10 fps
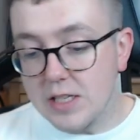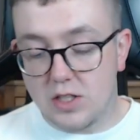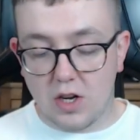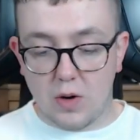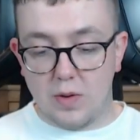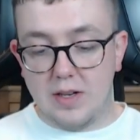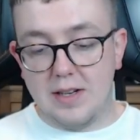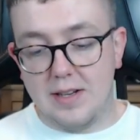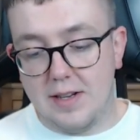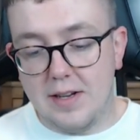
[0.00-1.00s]
So
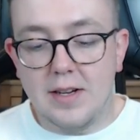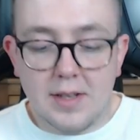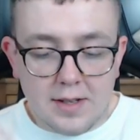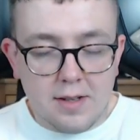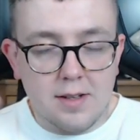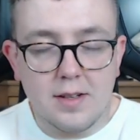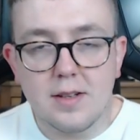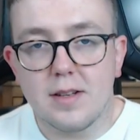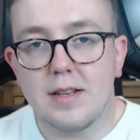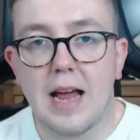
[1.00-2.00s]

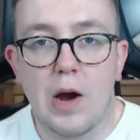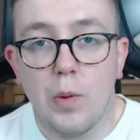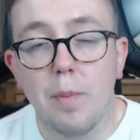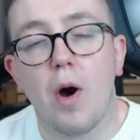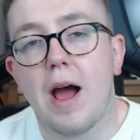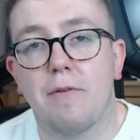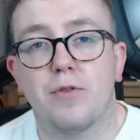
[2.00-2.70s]
yeah, we might have